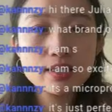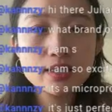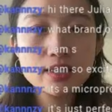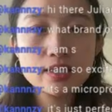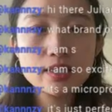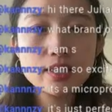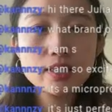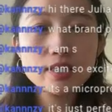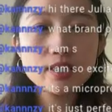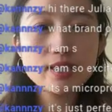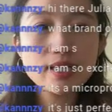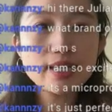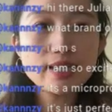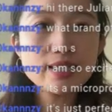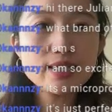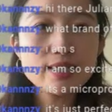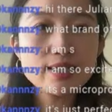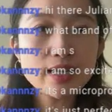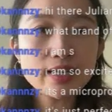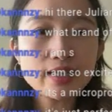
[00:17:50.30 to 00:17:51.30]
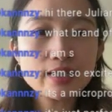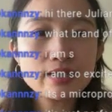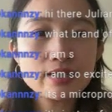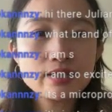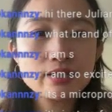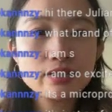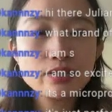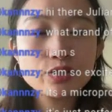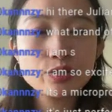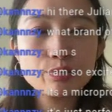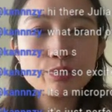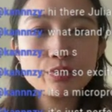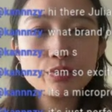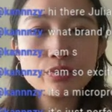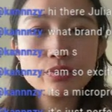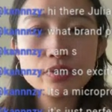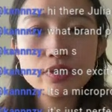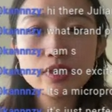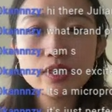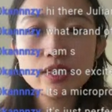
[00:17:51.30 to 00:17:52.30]
60 to 90 seconds to
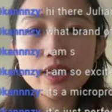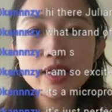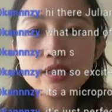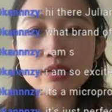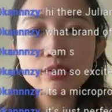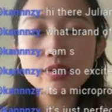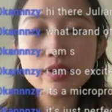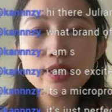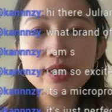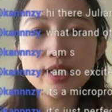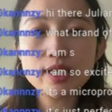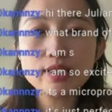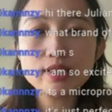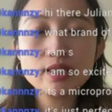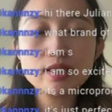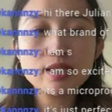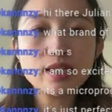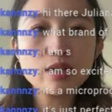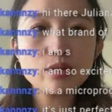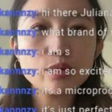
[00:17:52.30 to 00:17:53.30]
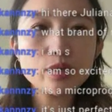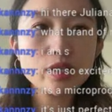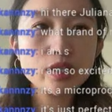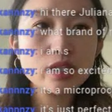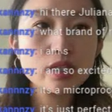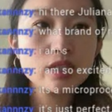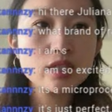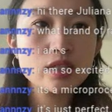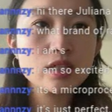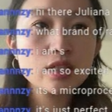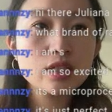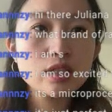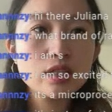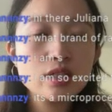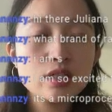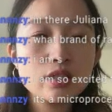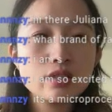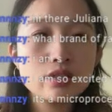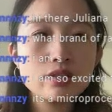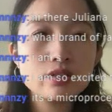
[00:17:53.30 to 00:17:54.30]
boot, and it will connect to the network.
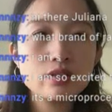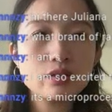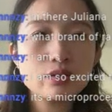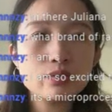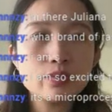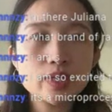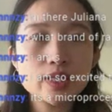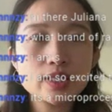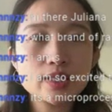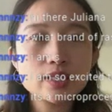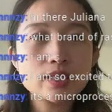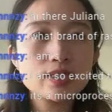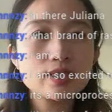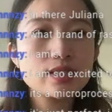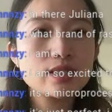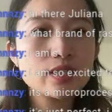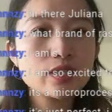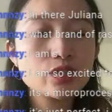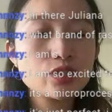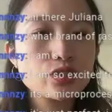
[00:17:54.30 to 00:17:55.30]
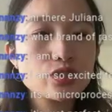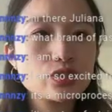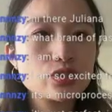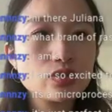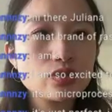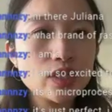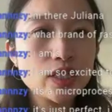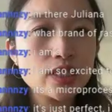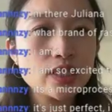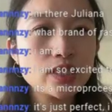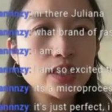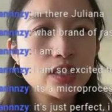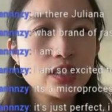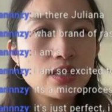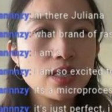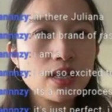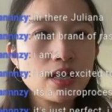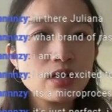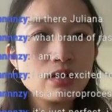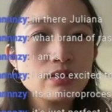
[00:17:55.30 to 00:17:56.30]
So what is it? It's 6:18
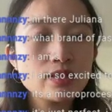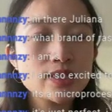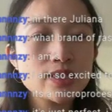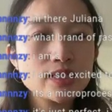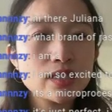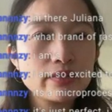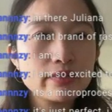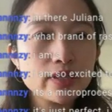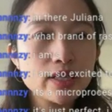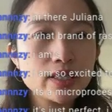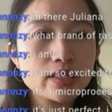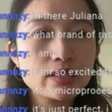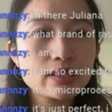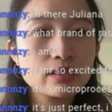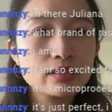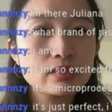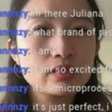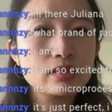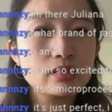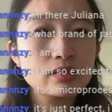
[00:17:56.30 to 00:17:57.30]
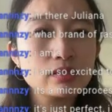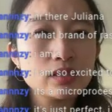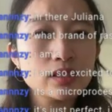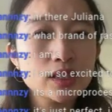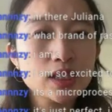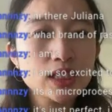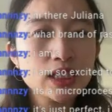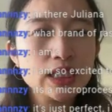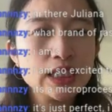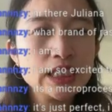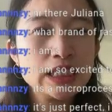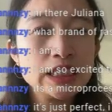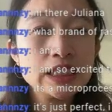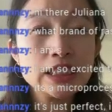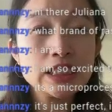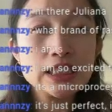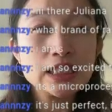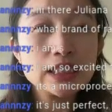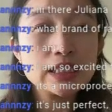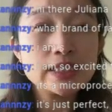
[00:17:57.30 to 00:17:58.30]
now. Let's give it until
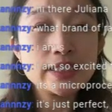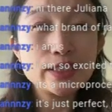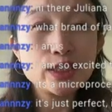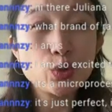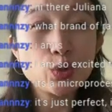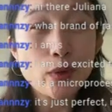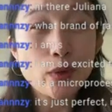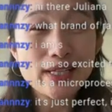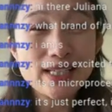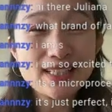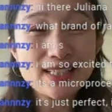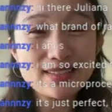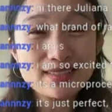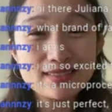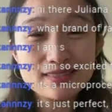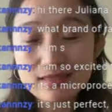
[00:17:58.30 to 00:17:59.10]
6:20.